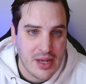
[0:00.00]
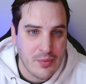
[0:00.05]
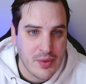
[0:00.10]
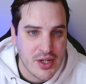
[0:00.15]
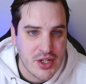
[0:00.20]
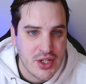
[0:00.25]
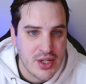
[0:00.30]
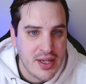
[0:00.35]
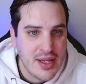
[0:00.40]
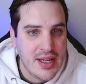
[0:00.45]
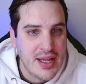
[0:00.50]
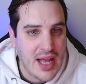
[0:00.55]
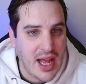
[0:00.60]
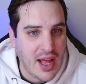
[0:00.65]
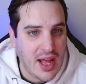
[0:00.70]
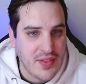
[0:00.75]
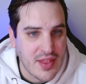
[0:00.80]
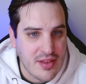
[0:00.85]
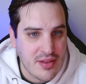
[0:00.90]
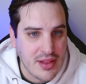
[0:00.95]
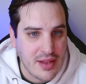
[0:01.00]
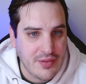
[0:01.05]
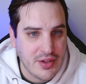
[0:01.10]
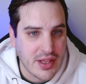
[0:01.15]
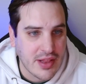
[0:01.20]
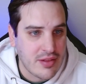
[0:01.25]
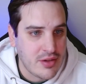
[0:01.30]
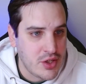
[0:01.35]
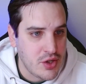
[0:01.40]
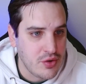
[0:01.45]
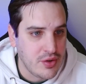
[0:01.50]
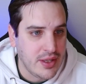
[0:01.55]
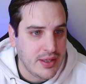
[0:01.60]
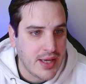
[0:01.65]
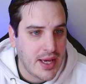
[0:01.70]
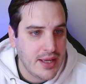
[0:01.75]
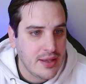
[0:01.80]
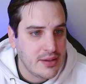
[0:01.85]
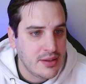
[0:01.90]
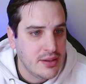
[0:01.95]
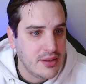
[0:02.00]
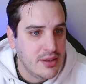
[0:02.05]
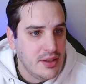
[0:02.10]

which at this level is 2d8.